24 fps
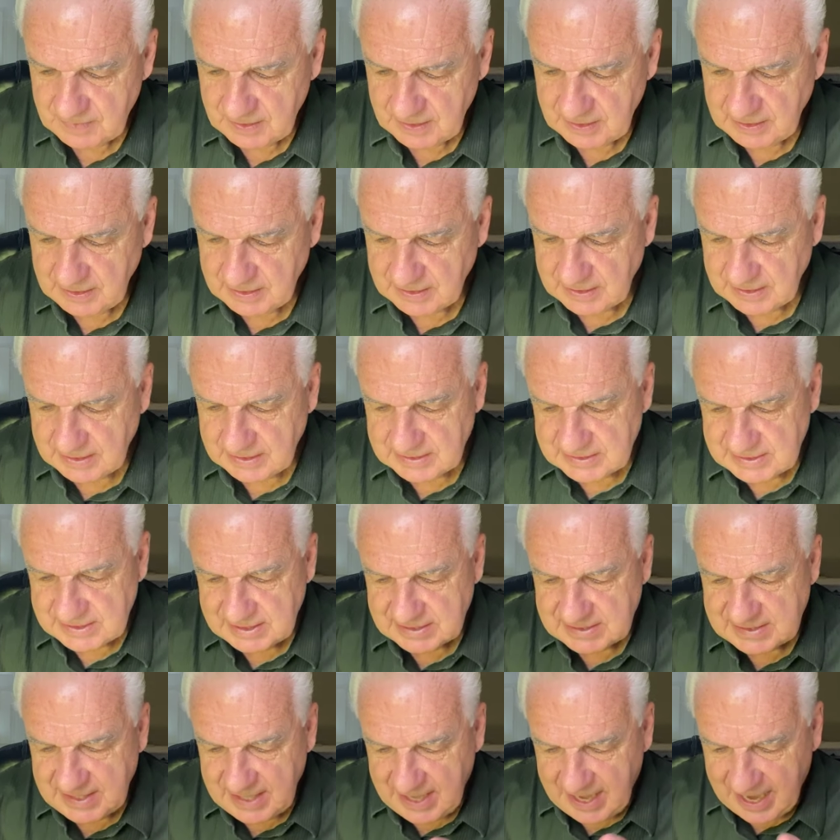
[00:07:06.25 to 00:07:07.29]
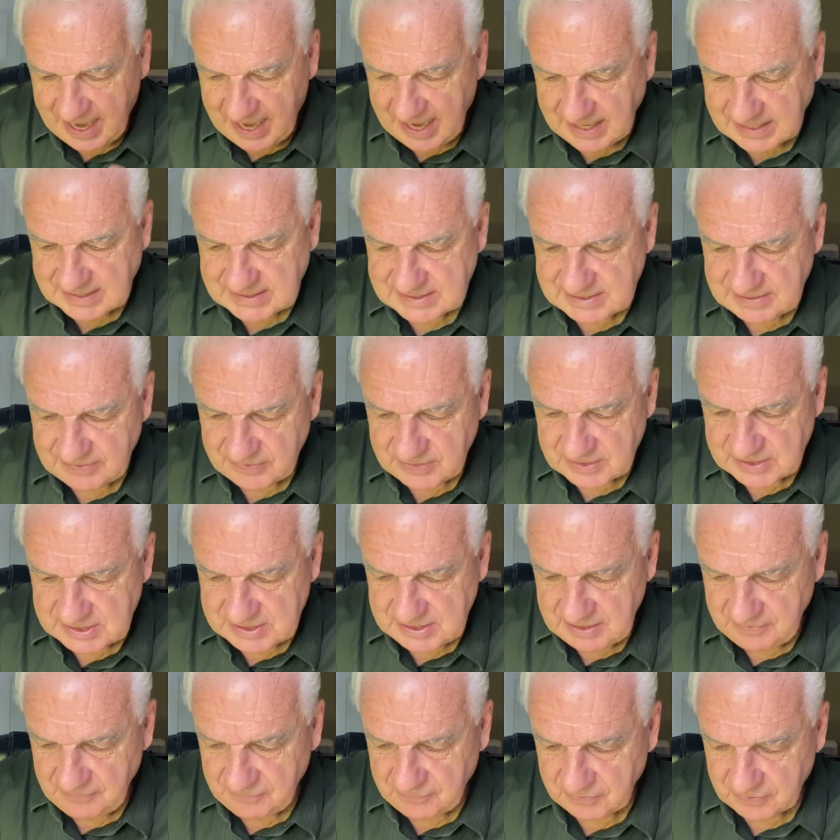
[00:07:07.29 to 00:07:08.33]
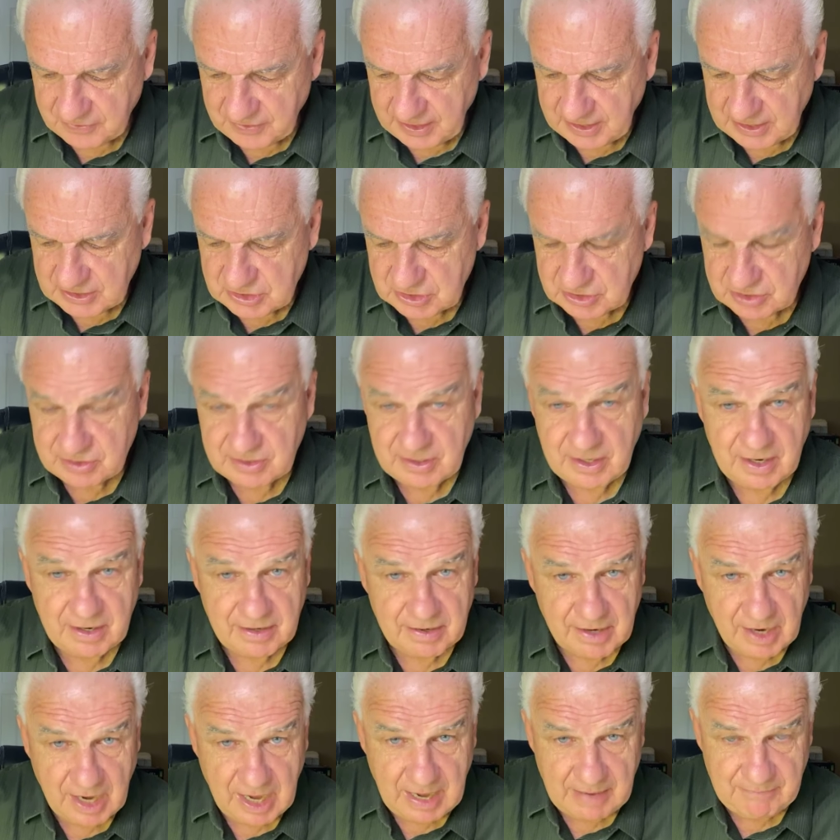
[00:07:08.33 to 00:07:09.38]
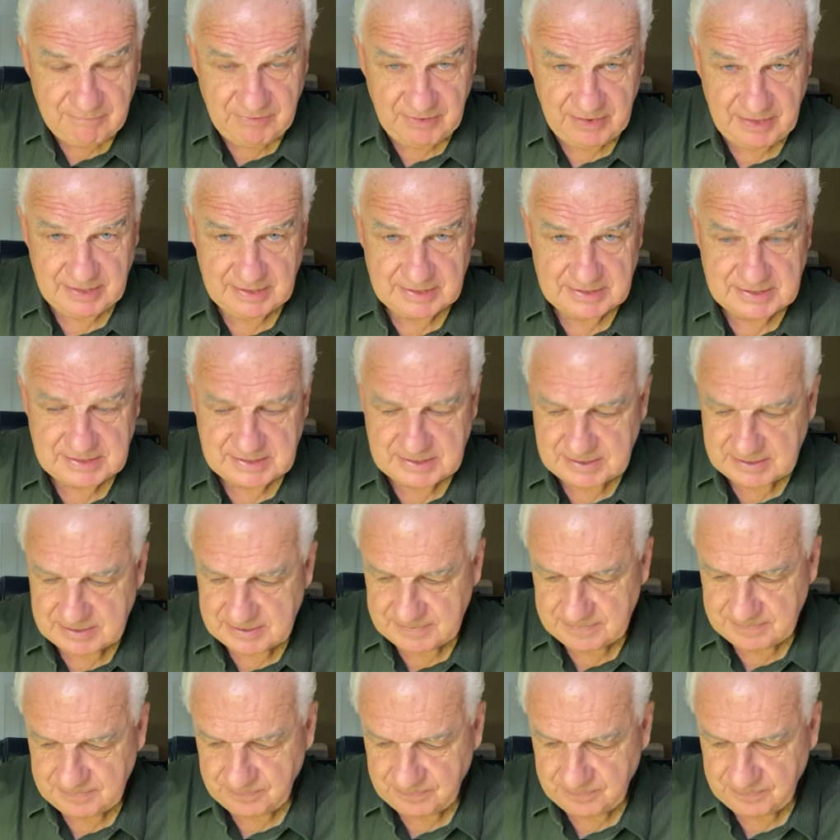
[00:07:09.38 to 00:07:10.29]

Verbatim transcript: It says the acts of the sinful nature are obvious: